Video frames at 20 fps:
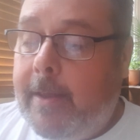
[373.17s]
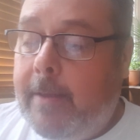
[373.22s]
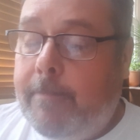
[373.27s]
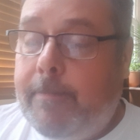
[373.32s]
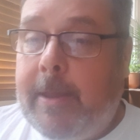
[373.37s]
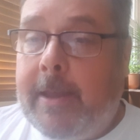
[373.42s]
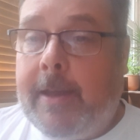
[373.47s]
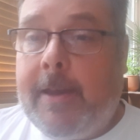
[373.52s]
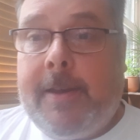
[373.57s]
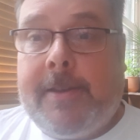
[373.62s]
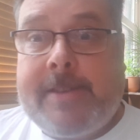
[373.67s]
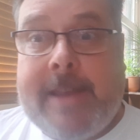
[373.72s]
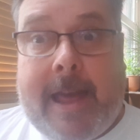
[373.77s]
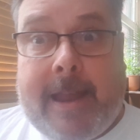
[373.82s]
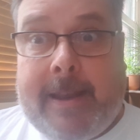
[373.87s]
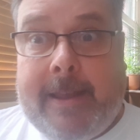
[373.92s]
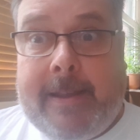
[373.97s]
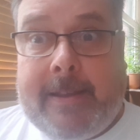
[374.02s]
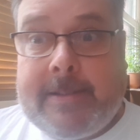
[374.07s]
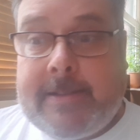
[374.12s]
Because
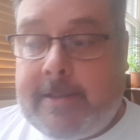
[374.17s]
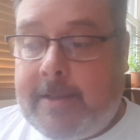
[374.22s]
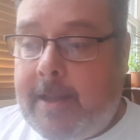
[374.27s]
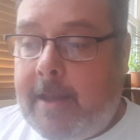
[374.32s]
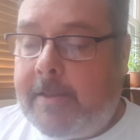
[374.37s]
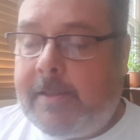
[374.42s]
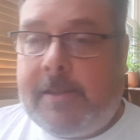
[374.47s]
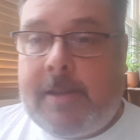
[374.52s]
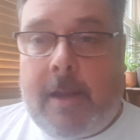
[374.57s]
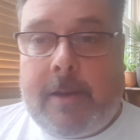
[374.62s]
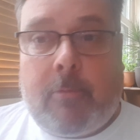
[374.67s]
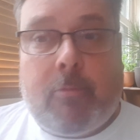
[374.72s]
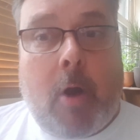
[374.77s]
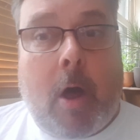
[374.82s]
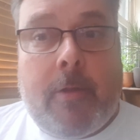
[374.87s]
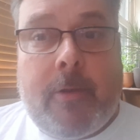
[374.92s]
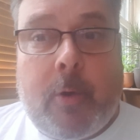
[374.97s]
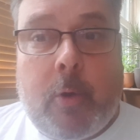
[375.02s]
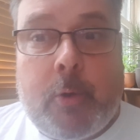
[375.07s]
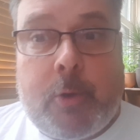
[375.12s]
Alex has done a
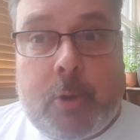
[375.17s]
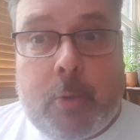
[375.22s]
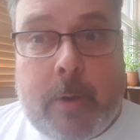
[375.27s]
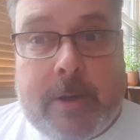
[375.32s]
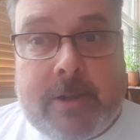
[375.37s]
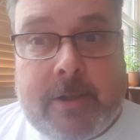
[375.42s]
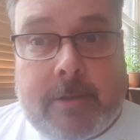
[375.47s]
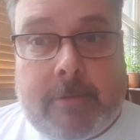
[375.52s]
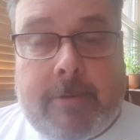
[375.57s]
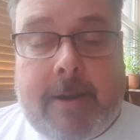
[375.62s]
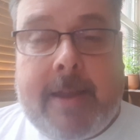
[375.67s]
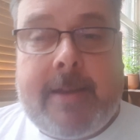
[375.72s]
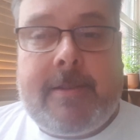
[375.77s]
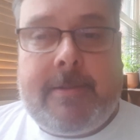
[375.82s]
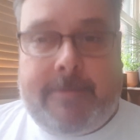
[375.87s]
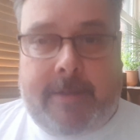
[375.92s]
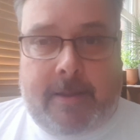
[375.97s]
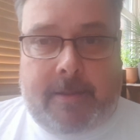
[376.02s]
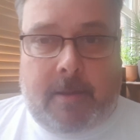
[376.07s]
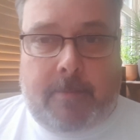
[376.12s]
rather good Twitter thread
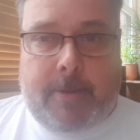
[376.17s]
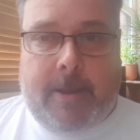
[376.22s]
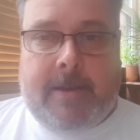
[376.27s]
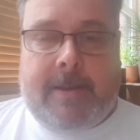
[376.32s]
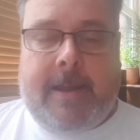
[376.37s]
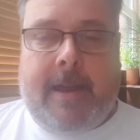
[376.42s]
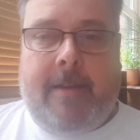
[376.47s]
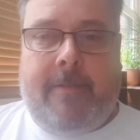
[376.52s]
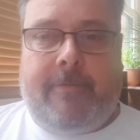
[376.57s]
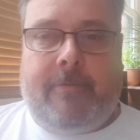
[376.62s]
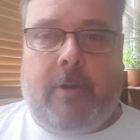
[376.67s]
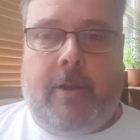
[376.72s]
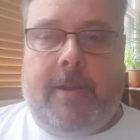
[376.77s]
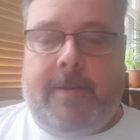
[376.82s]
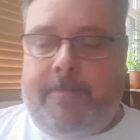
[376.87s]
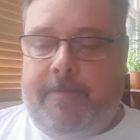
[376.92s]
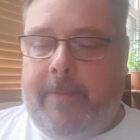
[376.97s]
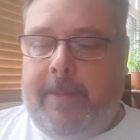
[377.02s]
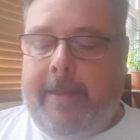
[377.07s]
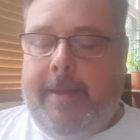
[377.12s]
in the PDF,
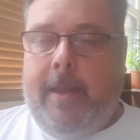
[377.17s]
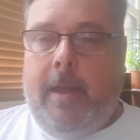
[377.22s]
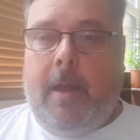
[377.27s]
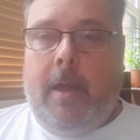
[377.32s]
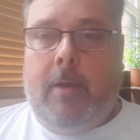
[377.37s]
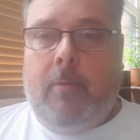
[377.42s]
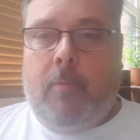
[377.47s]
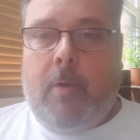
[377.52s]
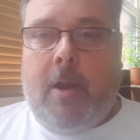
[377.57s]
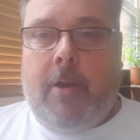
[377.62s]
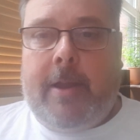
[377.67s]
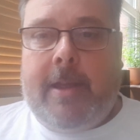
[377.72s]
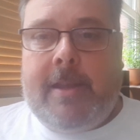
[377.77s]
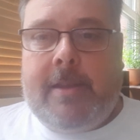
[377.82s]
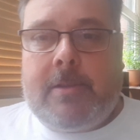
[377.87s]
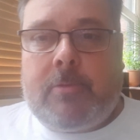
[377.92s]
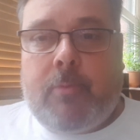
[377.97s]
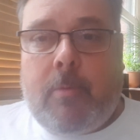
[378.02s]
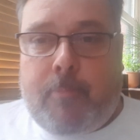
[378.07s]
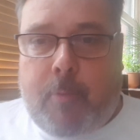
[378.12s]
right? Where
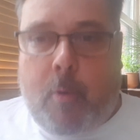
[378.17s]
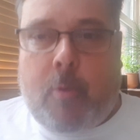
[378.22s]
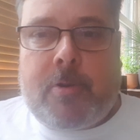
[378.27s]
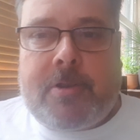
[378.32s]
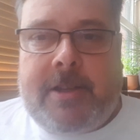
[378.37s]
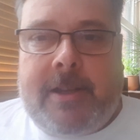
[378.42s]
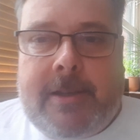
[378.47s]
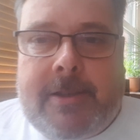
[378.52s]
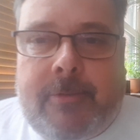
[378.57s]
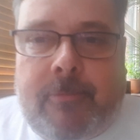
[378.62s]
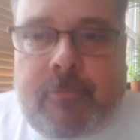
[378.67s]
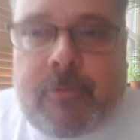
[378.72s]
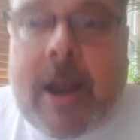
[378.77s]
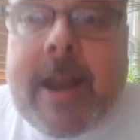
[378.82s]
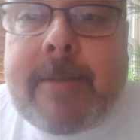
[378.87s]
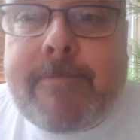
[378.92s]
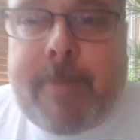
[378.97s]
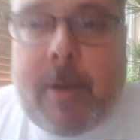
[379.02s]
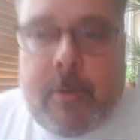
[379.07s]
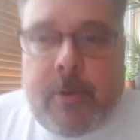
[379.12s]
he's reported
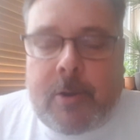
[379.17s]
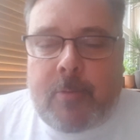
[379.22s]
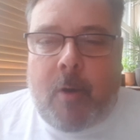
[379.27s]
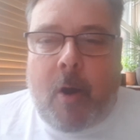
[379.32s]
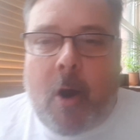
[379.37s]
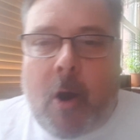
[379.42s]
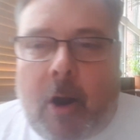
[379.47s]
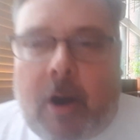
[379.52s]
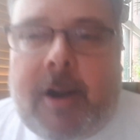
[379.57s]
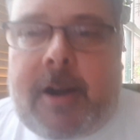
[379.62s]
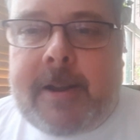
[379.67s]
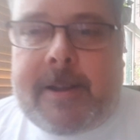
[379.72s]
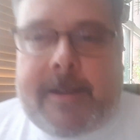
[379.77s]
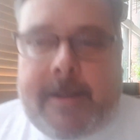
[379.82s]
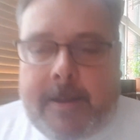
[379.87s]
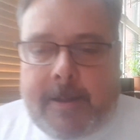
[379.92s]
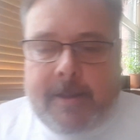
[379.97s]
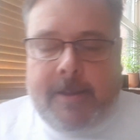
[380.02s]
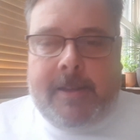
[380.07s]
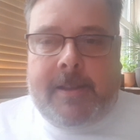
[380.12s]
Rainbow Noir
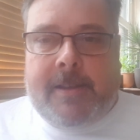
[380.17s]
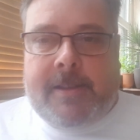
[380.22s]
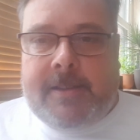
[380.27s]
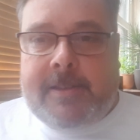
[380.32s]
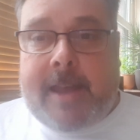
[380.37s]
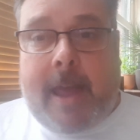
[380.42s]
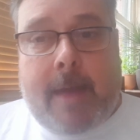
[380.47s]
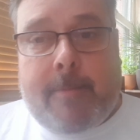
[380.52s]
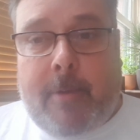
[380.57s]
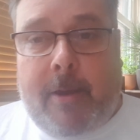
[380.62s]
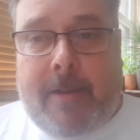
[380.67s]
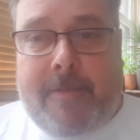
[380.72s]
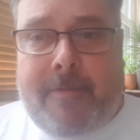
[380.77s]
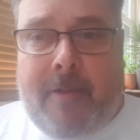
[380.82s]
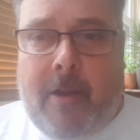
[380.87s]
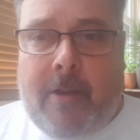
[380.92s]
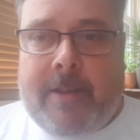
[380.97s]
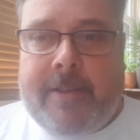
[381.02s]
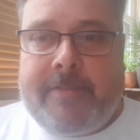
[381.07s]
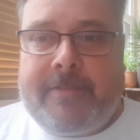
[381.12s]
to
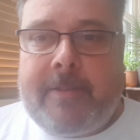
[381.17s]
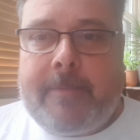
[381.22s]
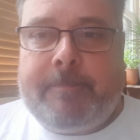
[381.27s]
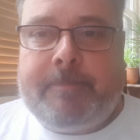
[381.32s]
MI5.